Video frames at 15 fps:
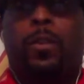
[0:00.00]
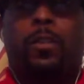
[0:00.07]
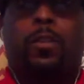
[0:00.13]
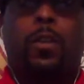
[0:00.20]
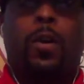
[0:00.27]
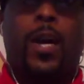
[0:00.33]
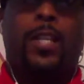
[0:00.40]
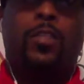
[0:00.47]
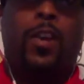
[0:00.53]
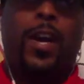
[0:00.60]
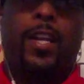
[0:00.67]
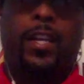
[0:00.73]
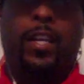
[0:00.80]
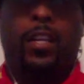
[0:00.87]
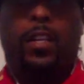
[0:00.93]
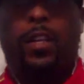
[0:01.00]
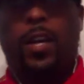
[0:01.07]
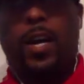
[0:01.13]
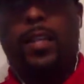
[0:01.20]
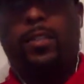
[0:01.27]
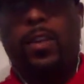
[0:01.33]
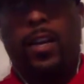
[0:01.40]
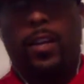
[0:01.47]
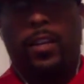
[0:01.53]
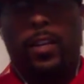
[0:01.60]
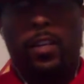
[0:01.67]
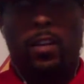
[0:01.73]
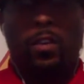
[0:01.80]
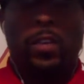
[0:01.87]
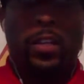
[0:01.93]
So I try to
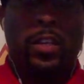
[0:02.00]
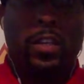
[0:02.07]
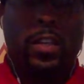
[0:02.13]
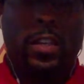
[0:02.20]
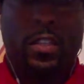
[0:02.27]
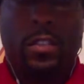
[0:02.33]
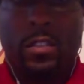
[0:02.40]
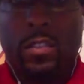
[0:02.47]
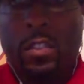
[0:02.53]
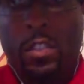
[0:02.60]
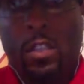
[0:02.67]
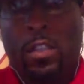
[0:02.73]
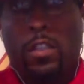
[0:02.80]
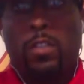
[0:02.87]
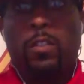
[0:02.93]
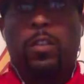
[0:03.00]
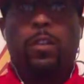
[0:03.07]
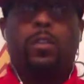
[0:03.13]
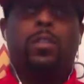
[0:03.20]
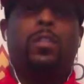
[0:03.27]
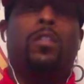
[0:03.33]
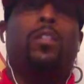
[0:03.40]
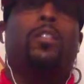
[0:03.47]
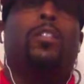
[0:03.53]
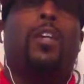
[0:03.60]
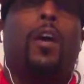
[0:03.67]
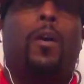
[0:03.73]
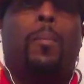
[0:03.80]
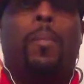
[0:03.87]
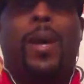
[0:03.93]
get on here and, you know,
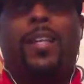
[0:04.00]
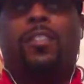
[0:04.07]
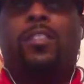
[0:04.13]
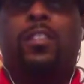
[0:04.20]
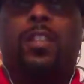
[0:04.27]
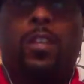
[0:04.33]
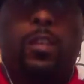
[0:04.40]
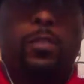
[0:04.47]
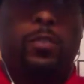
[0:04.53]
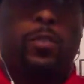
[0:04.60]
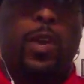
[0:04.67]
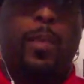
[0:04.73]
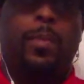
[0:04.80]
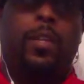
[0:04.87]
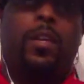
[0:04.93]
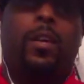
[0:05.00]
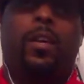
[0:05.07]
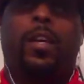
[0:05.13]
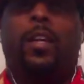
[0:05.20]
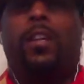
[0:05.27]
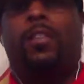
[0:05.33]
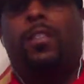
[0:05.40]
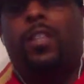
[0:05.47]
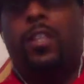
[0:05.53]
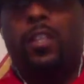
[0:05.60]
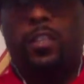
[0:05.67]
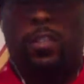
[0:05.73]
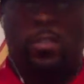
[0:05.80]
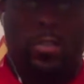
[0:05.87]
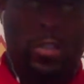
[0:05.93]
talk my stuff, drop a little Hennessy in
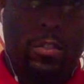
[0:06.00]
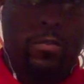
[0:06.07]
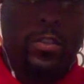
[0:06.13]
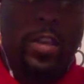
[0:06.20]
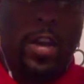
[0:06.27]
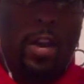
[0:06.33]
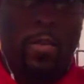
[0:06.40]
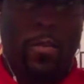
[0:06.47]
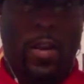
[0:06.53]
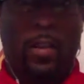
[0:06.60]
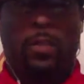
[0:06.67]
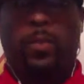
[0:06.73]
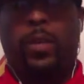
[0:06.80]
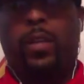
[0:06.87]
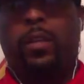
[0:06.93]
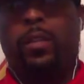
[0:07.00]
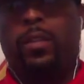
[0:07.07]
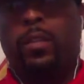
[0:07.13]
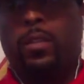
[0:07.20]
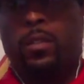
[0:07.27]
the streets for y'all right quick.